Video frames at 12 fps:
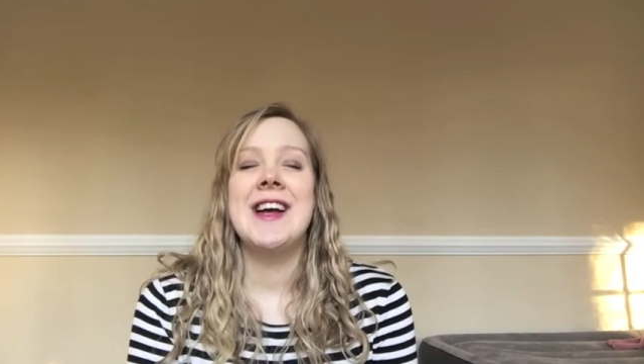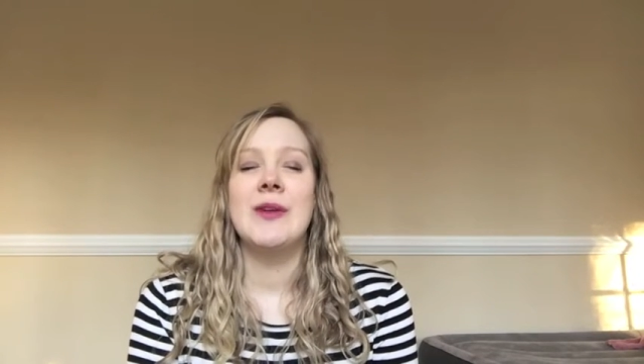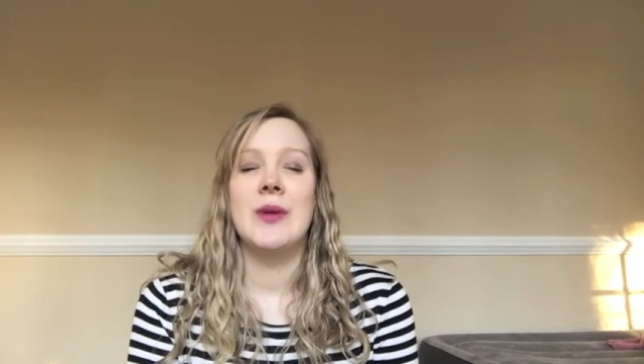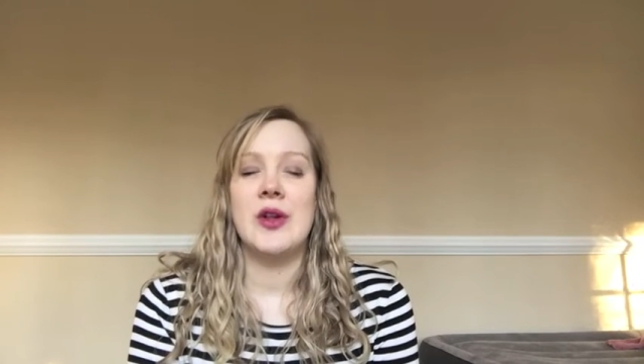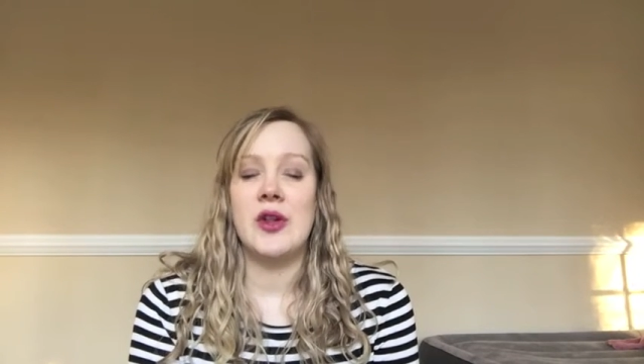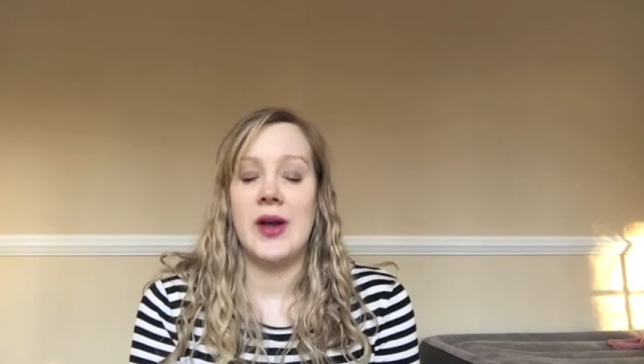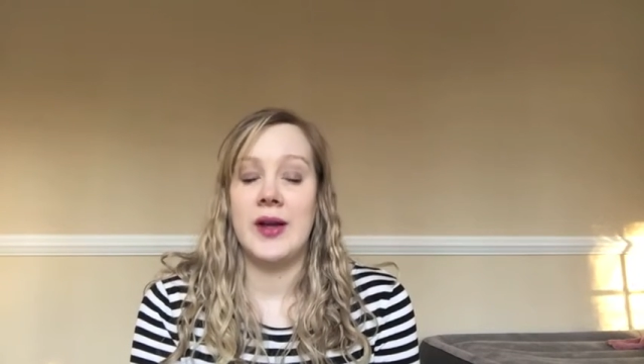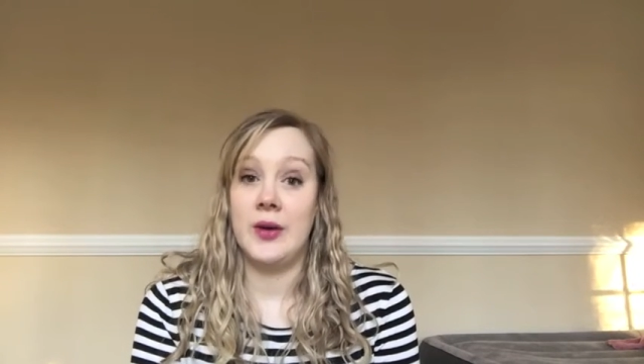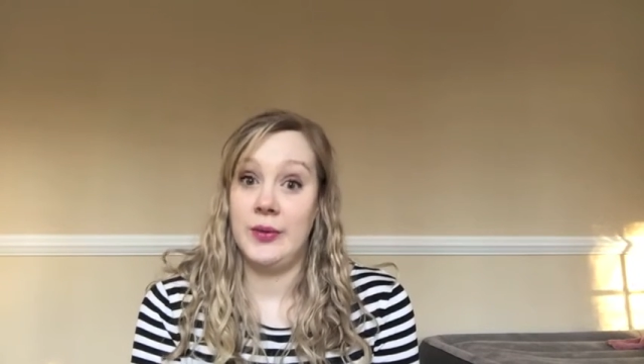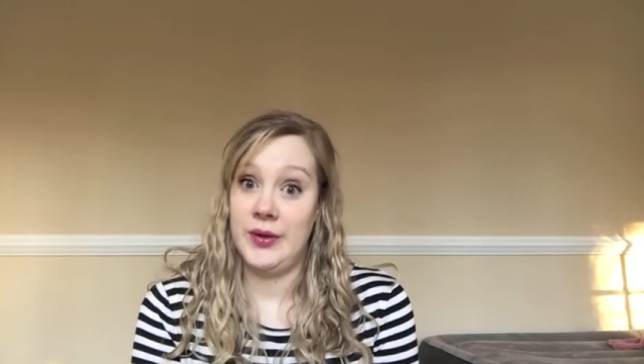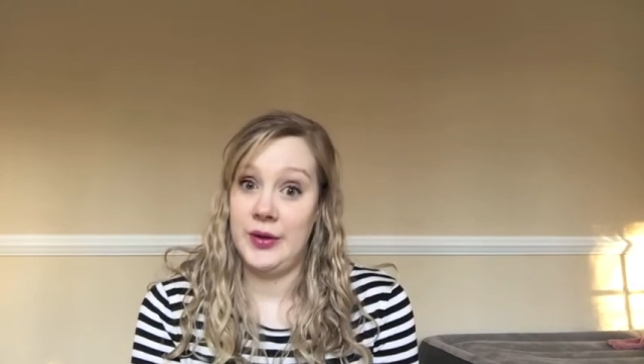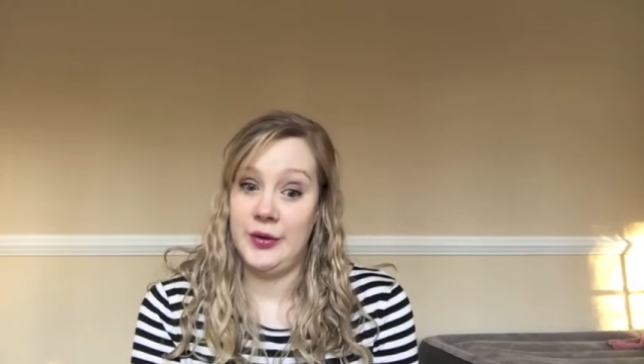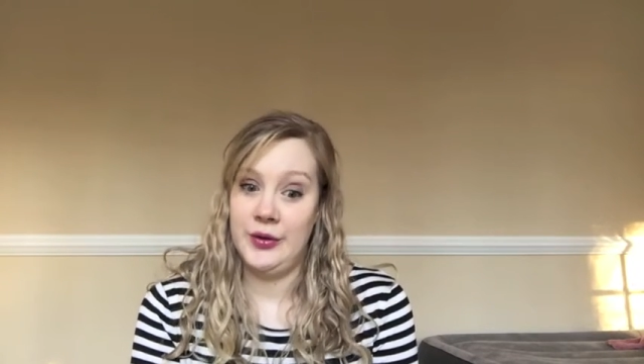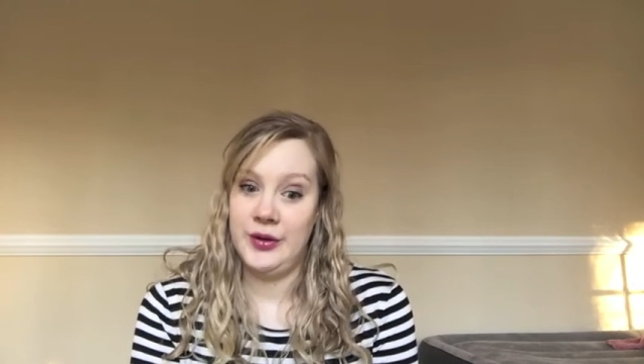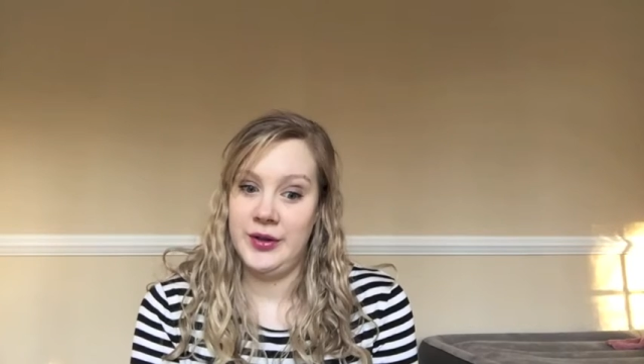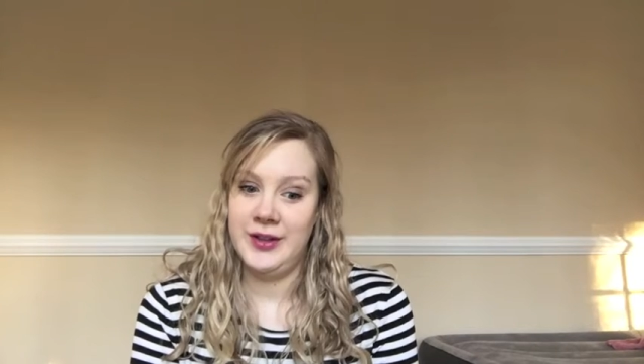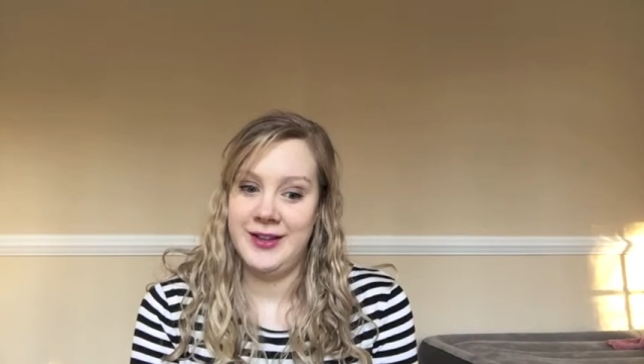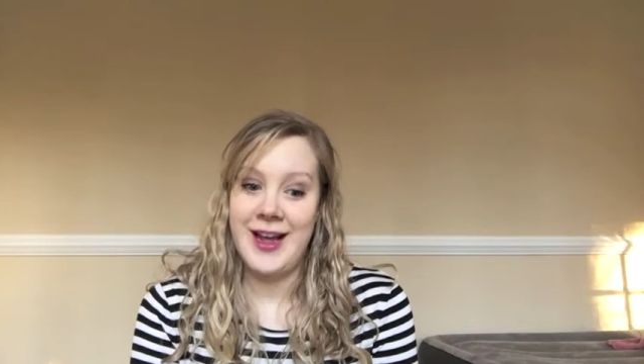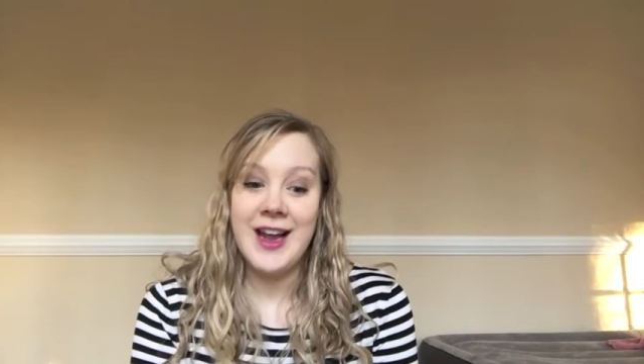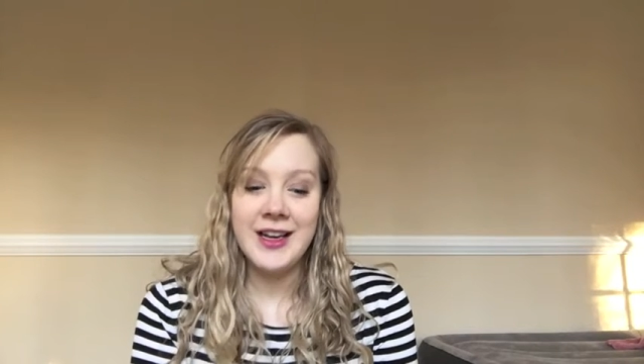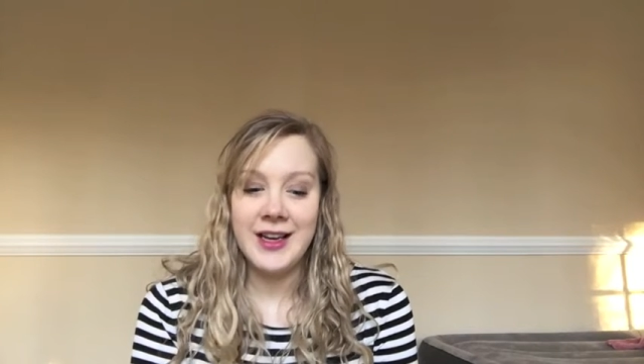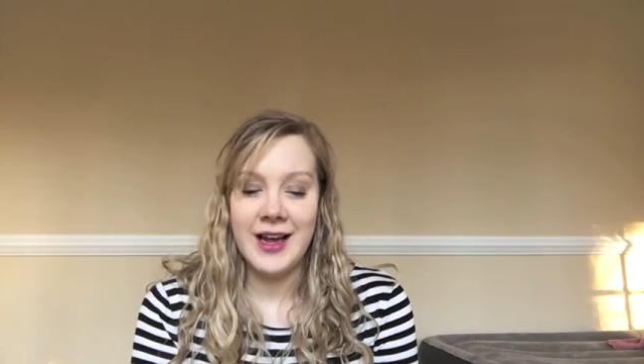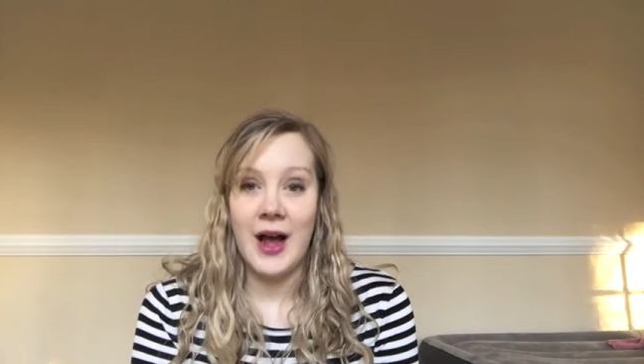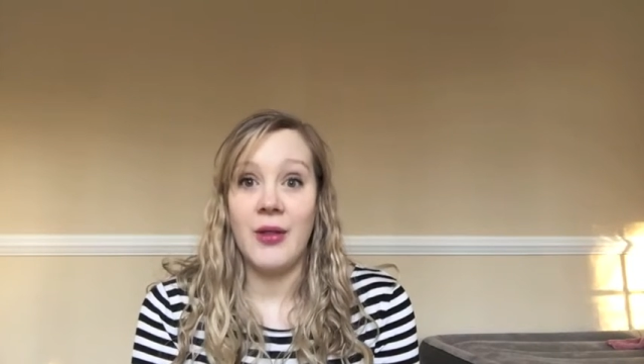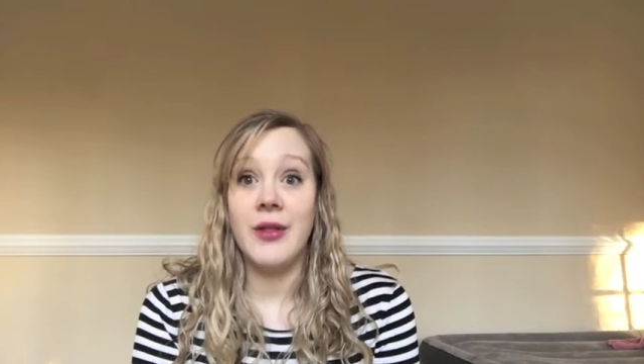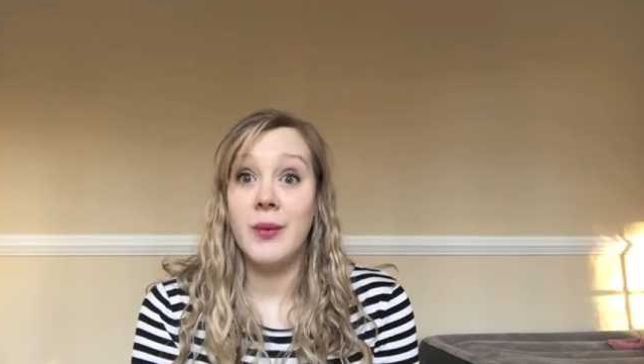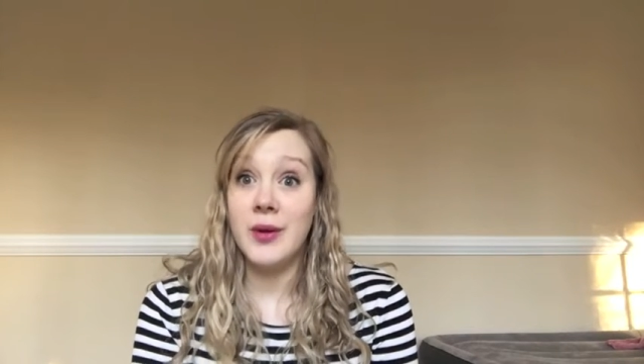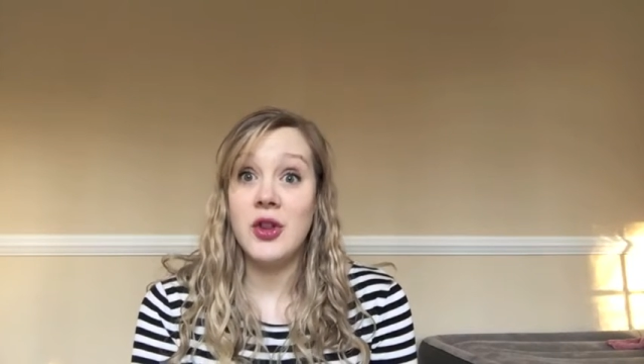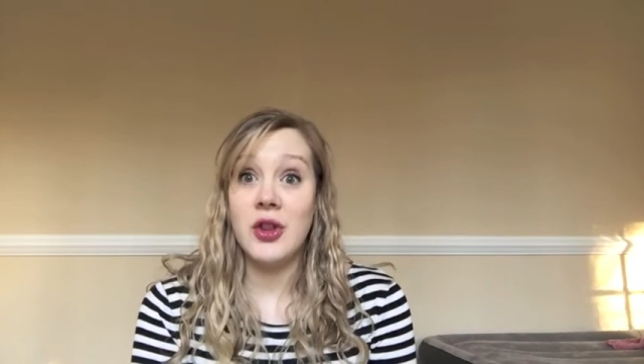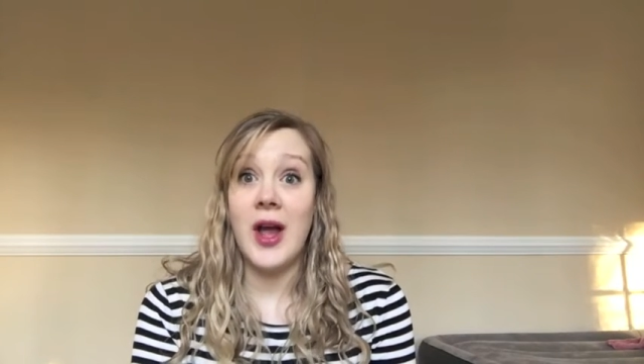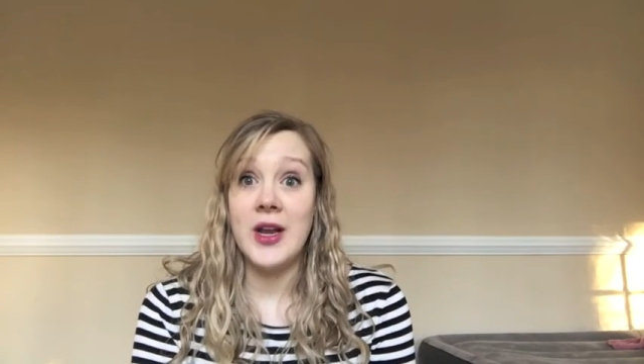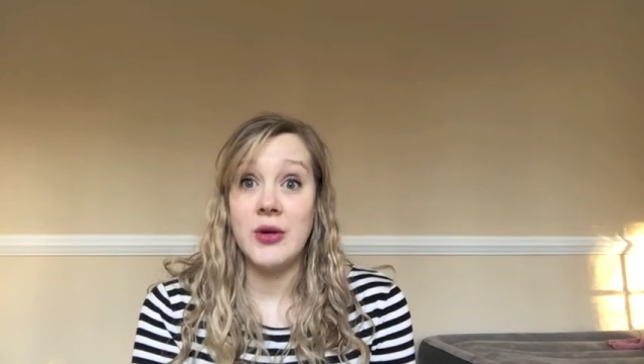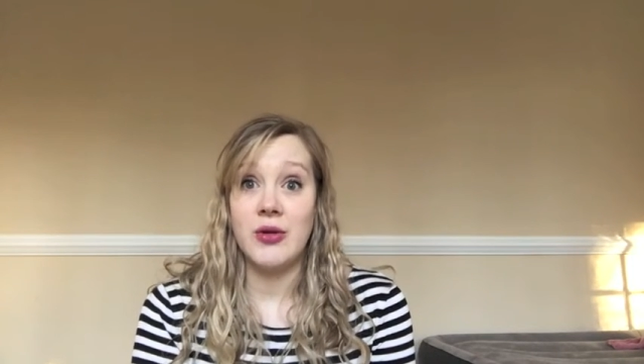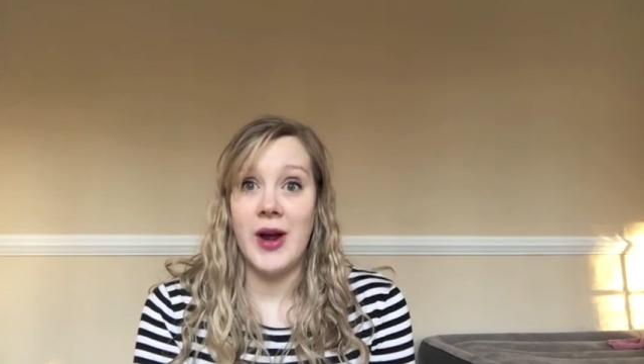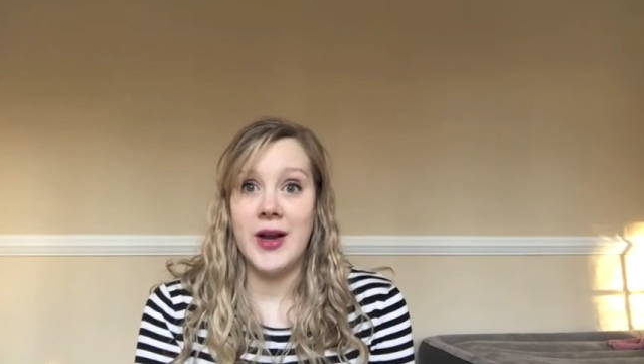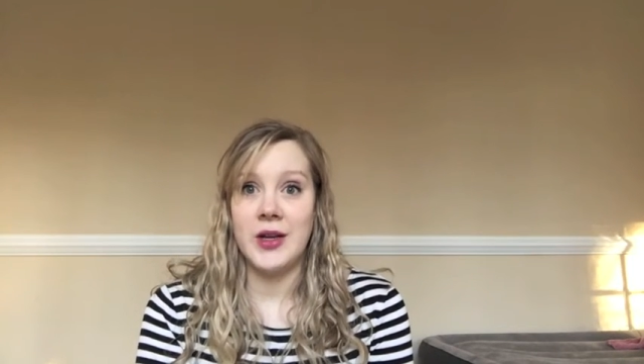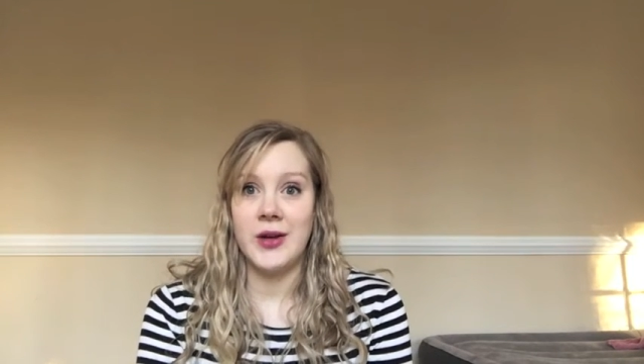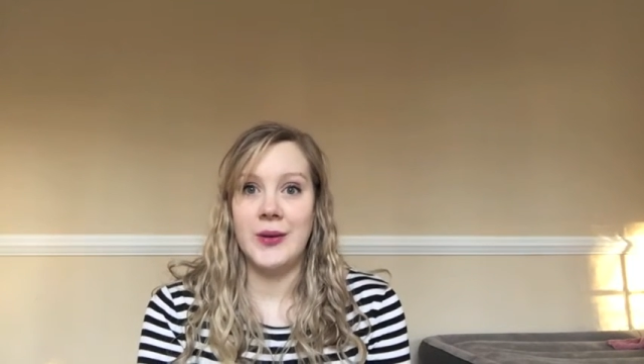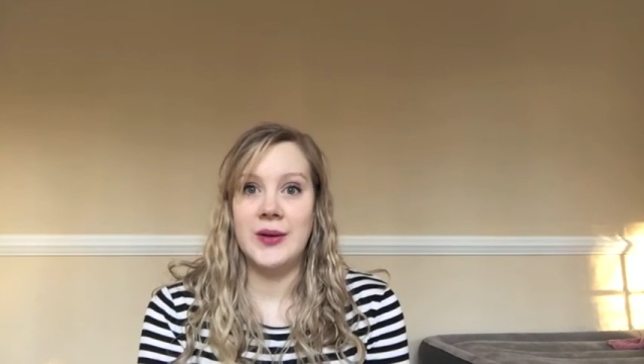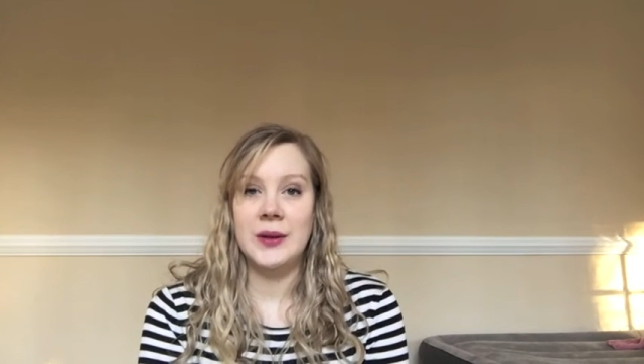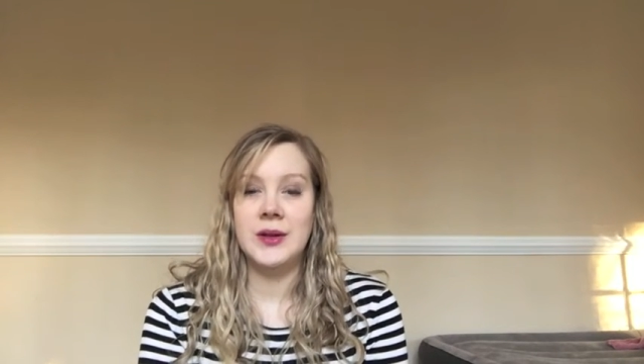which I don't do, and eating healthy, which I do try to do